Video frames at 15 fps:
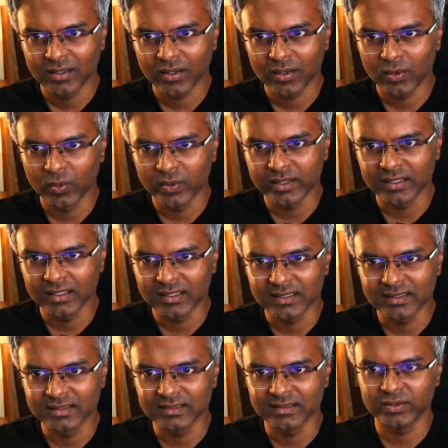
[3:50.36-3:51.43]
over here
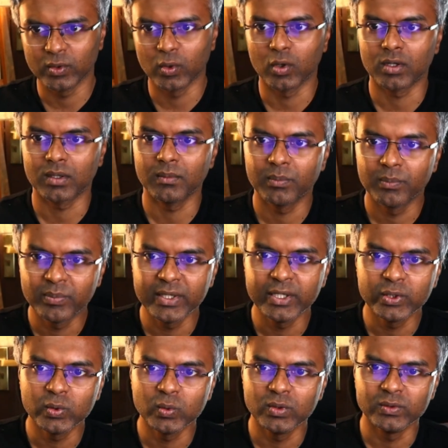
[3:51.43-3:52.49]
in your
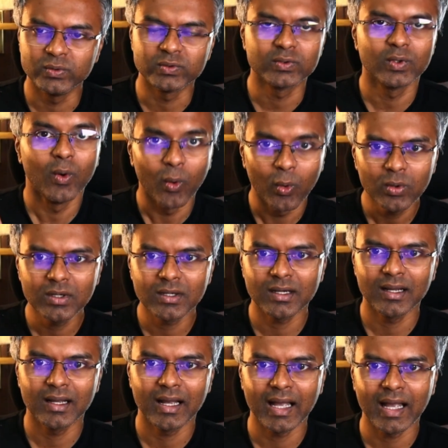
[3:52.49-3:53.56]
pre-tool use hook
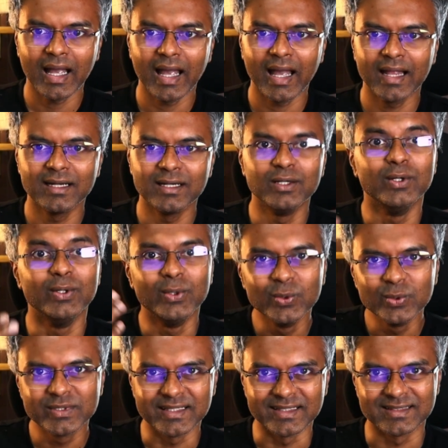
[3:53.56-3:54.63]
and do
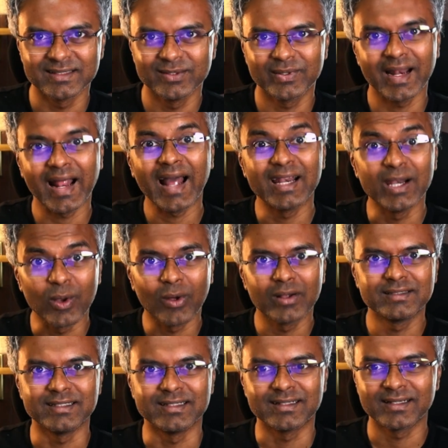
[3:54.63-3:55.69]
things. You can add
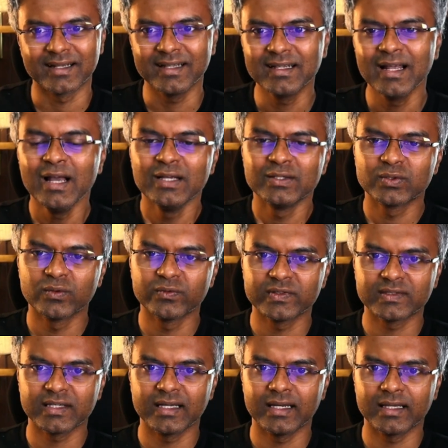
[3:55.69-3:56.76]
logic, right? So if we
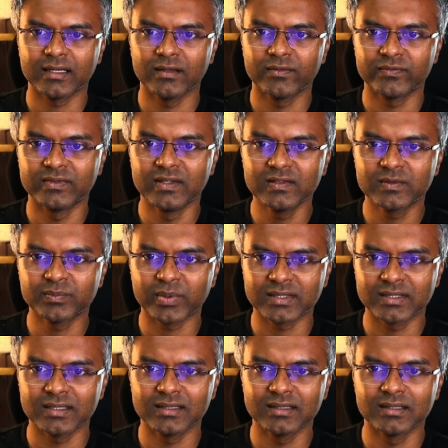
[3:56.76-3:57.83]
say, like, if this
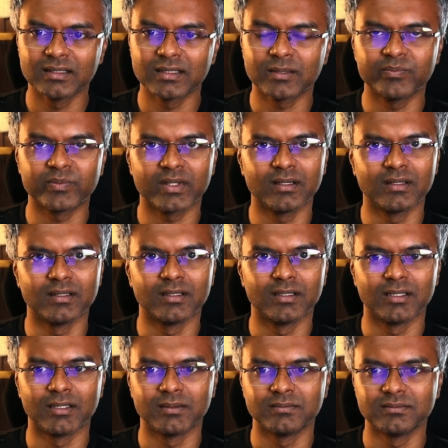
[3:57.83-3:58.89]
particular
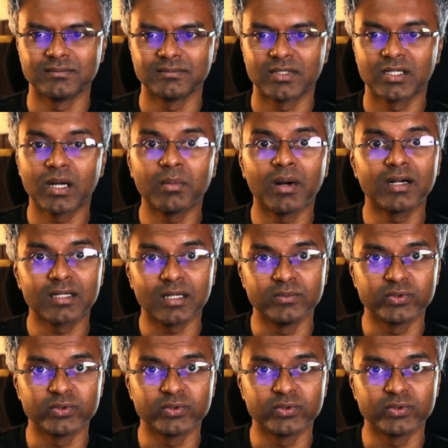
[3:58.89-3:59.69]
command comes